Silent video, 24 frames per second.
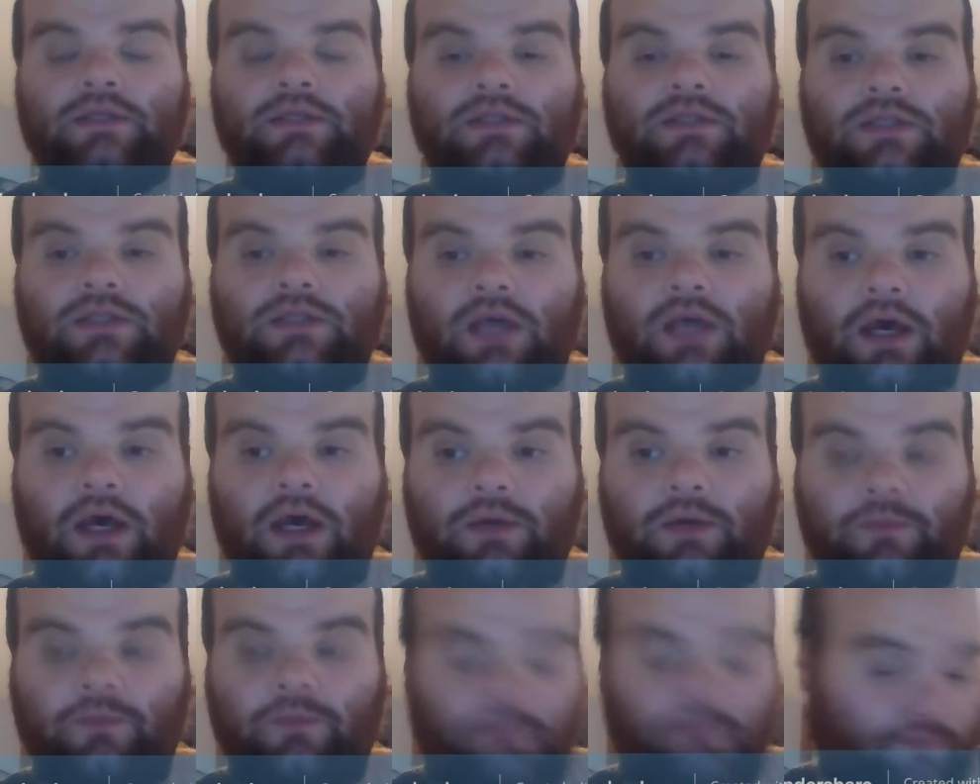
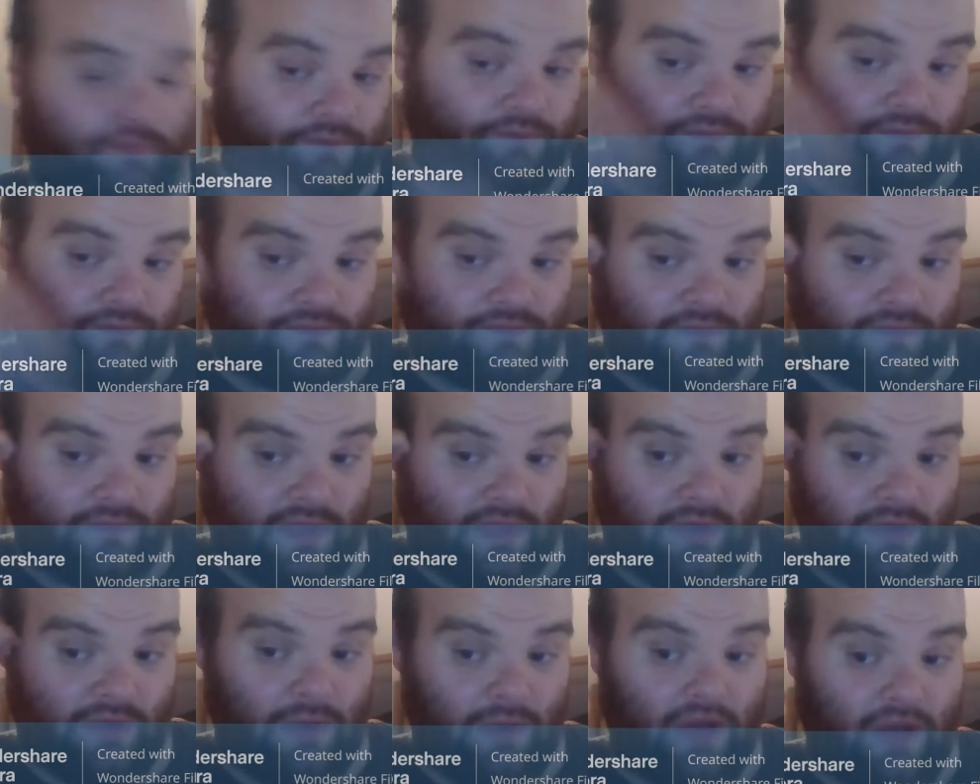So,
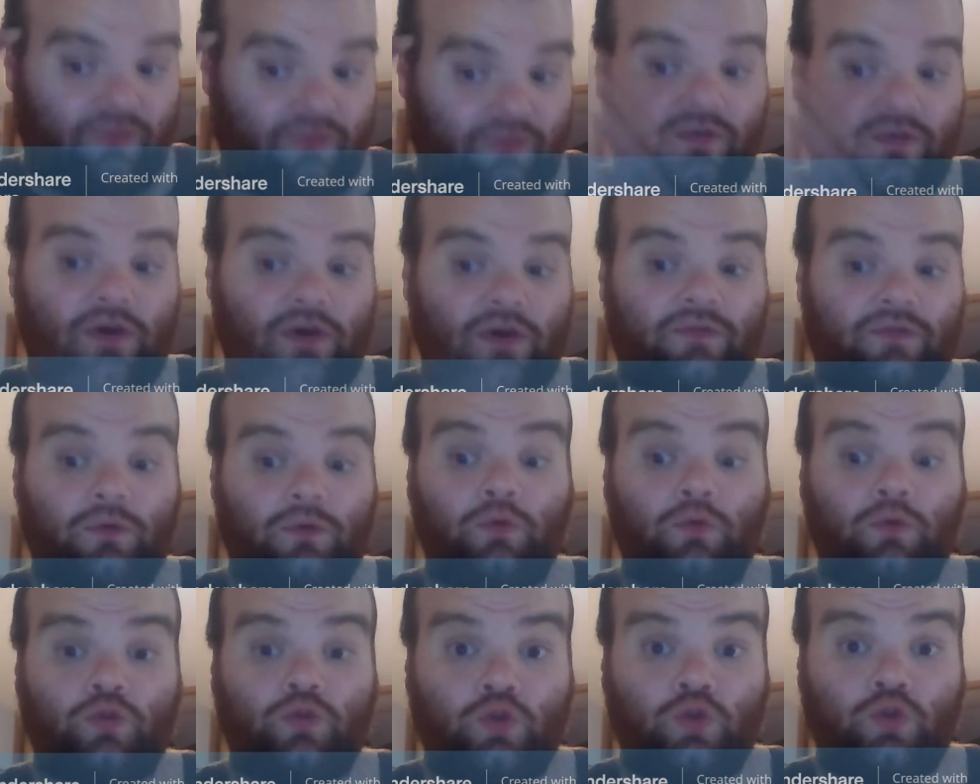without
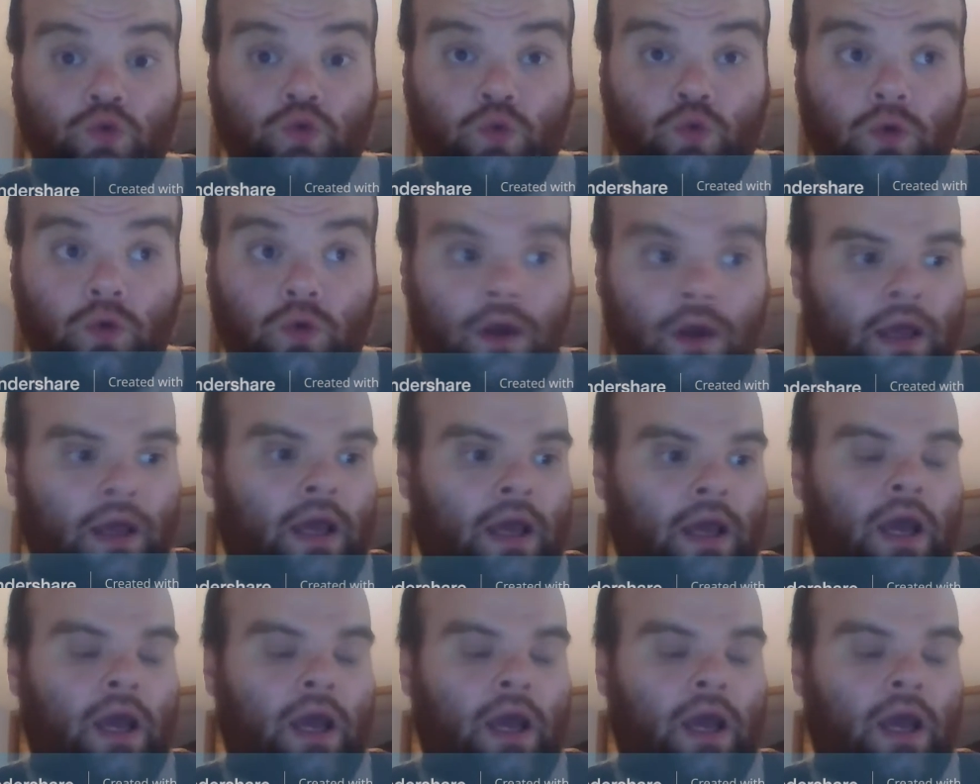further ado,